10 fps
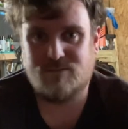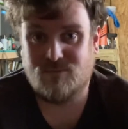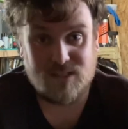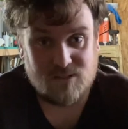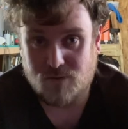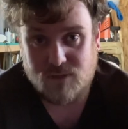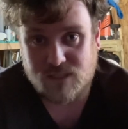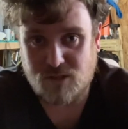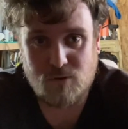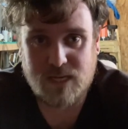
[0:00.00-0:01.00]
you
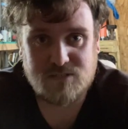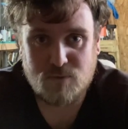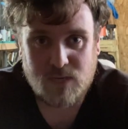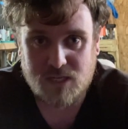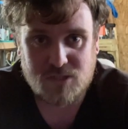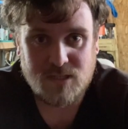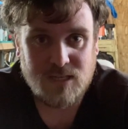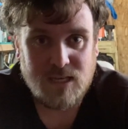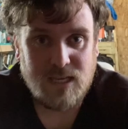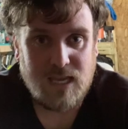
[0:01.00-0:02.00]
can do as you wish.
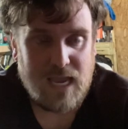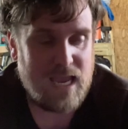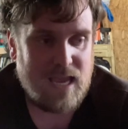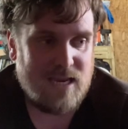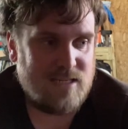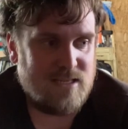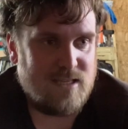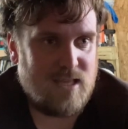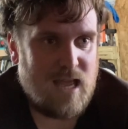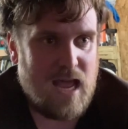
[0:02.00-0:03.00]
And
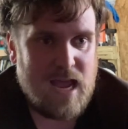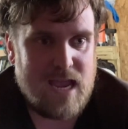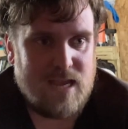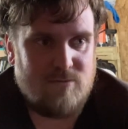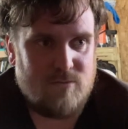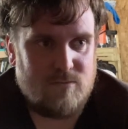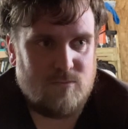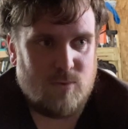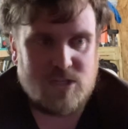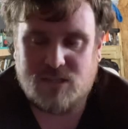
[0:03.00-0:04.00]
I
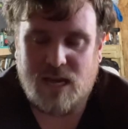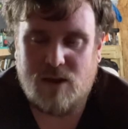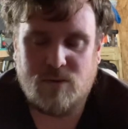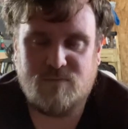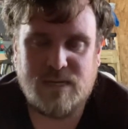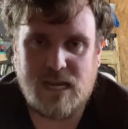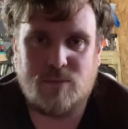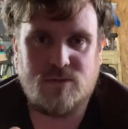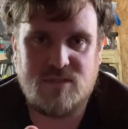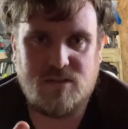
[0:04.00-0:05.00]
wish that I would have been
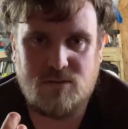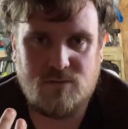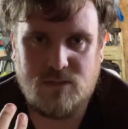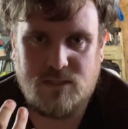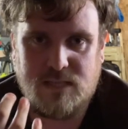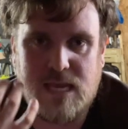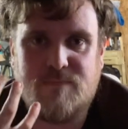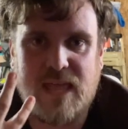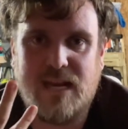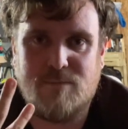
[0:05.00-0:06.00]
able to
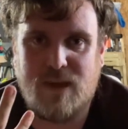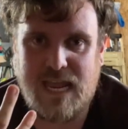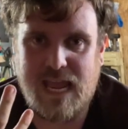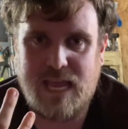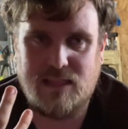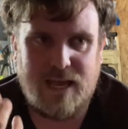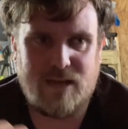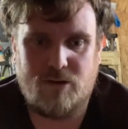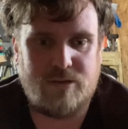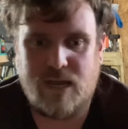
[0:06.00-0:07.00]
keep that in my head,
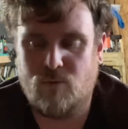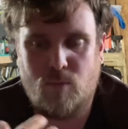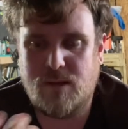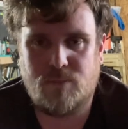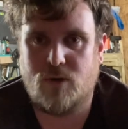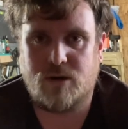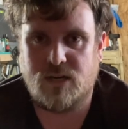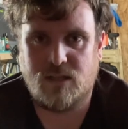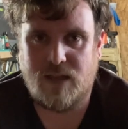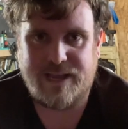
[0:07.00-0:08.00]
like, okay, well, people aren't
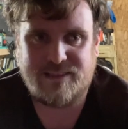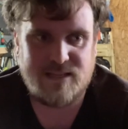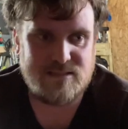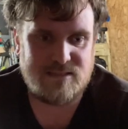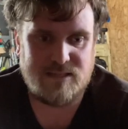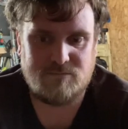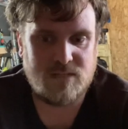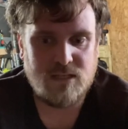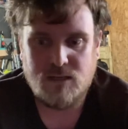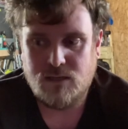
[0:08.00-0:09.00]
going to like this, and,
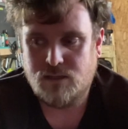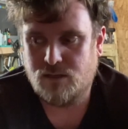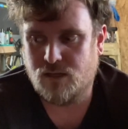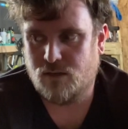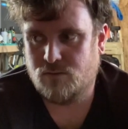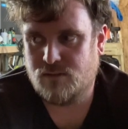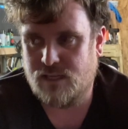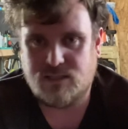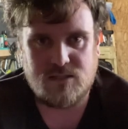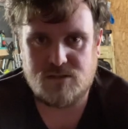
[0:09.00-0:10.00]
you know,
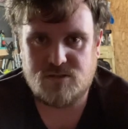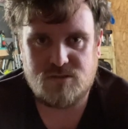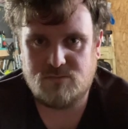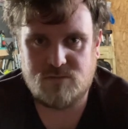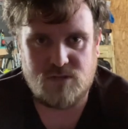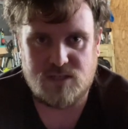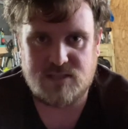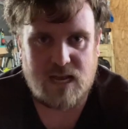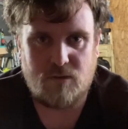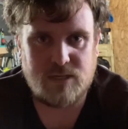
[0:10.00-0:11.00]
that is
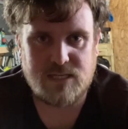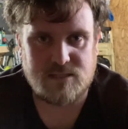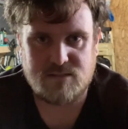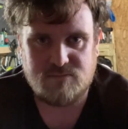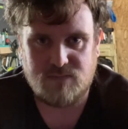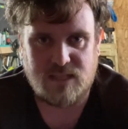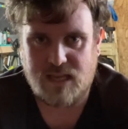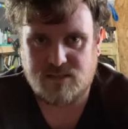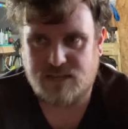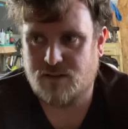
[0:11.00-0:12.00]
just how it is.
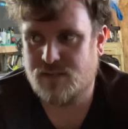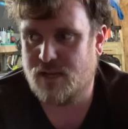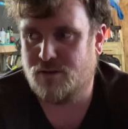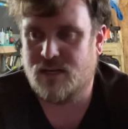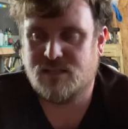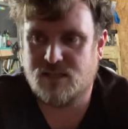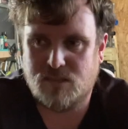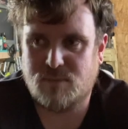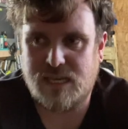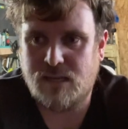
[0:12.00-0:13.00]
That's how the internet's going
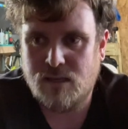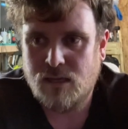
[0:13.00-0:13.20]
to be.